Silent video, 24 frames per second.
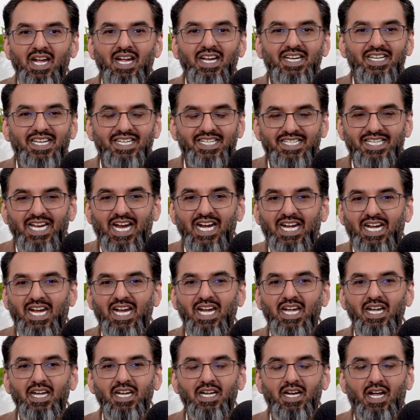The
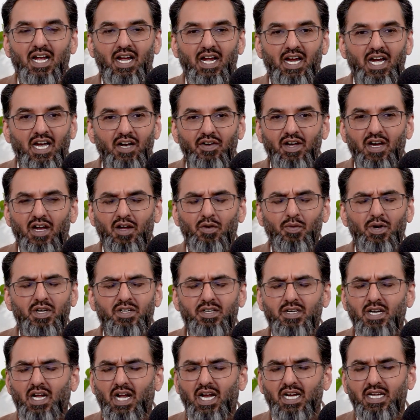second area,
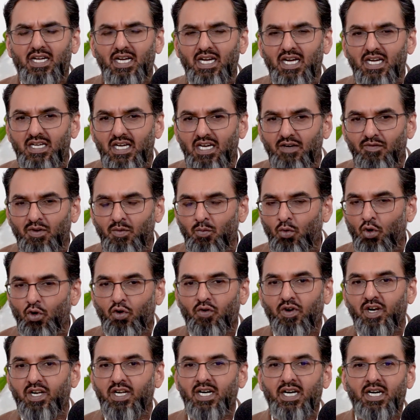which I think is even more
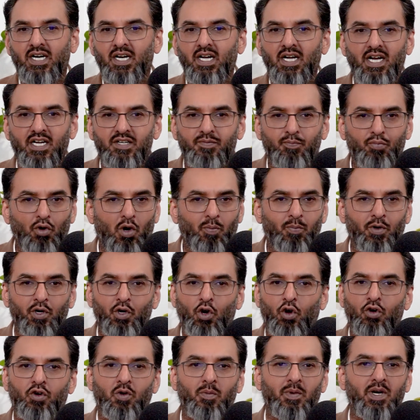critical, is proper
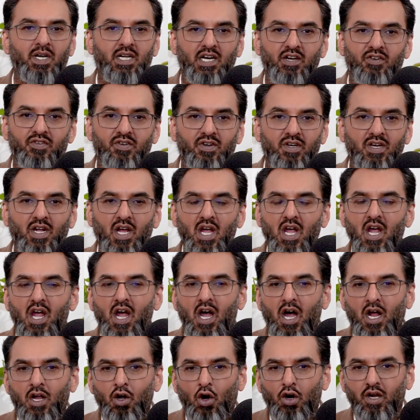documentation.
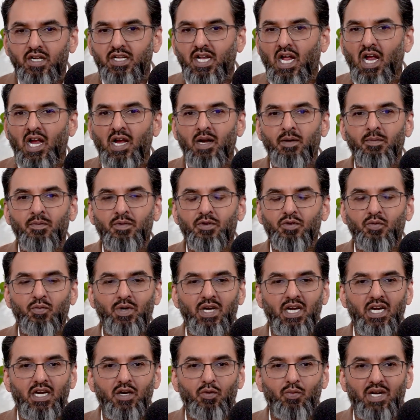A lot of times
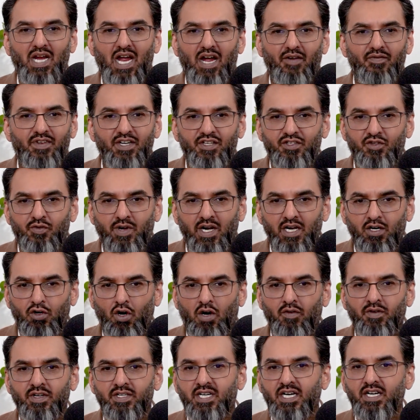we have these great
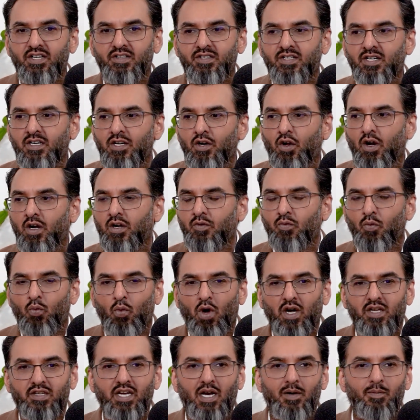conversation on
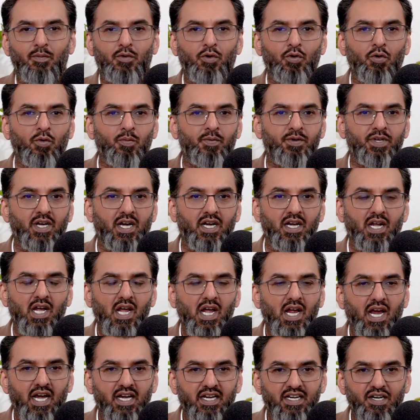WhatsApp groups and
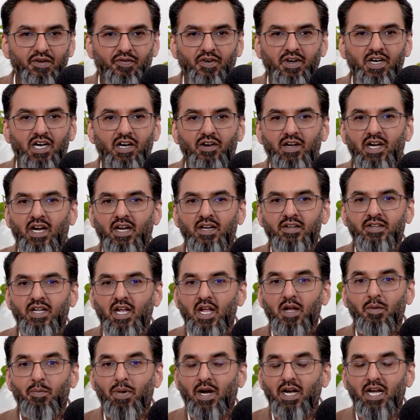different areas,
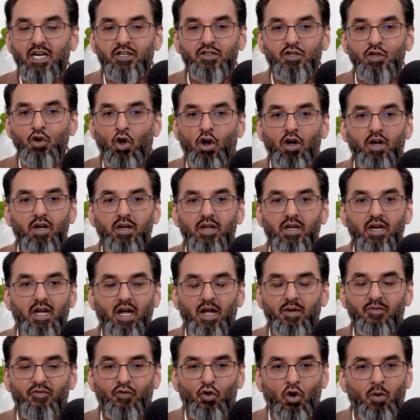but it's not
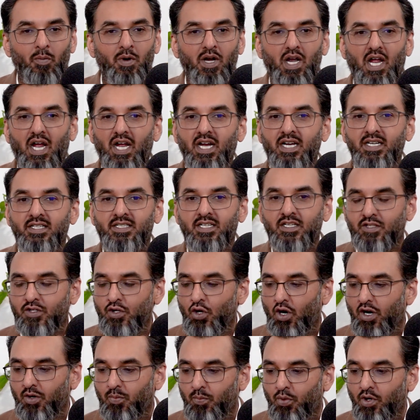formalized, it's
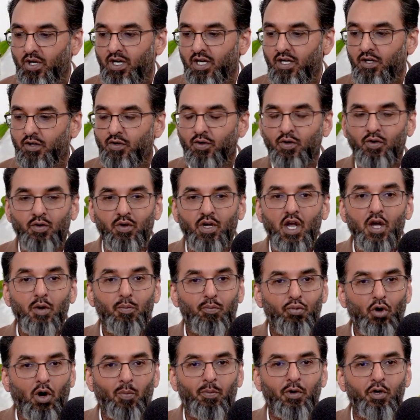not put into
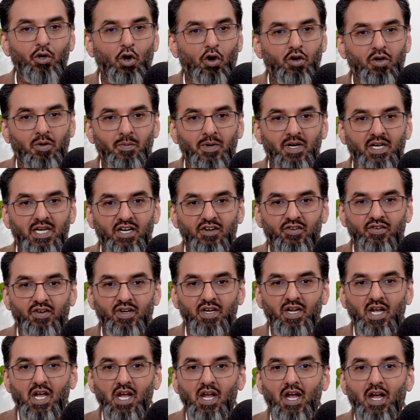proper
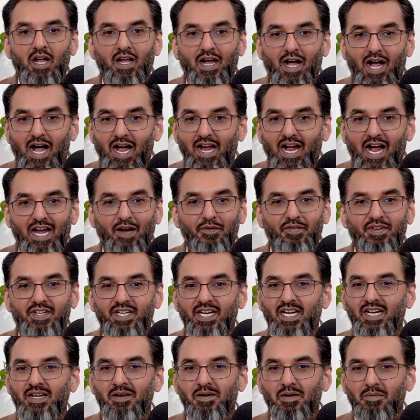documentation. I have
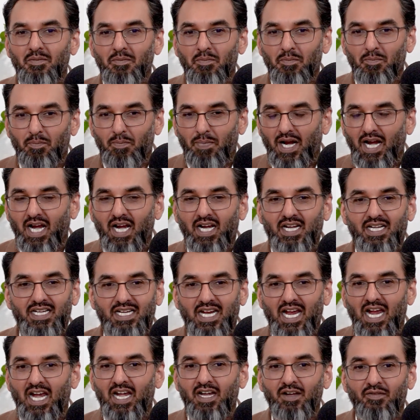seen big
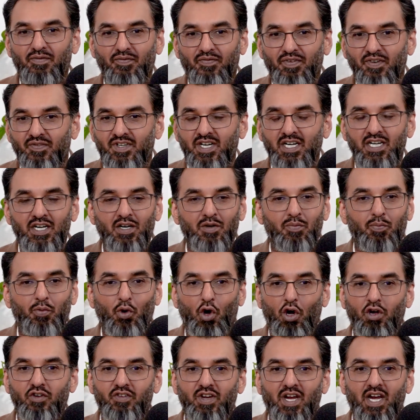10, 15-year
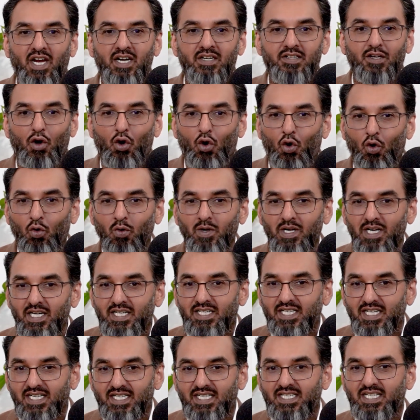projects only
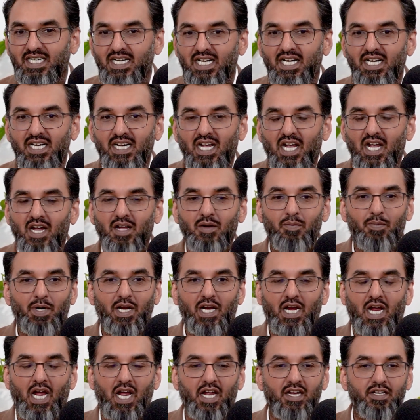succeed
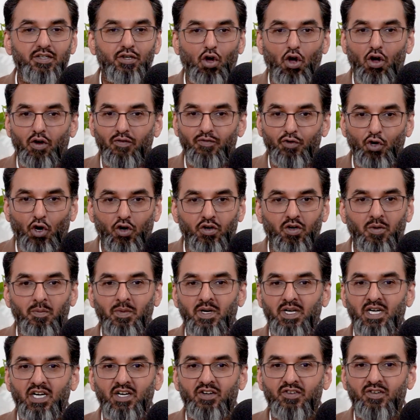because of
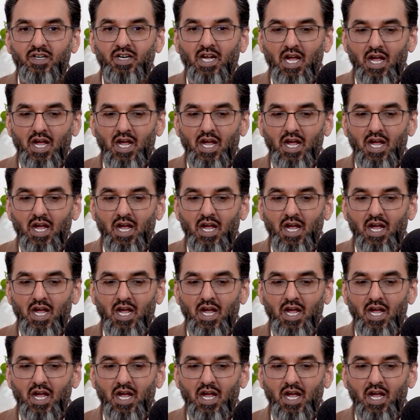documentation.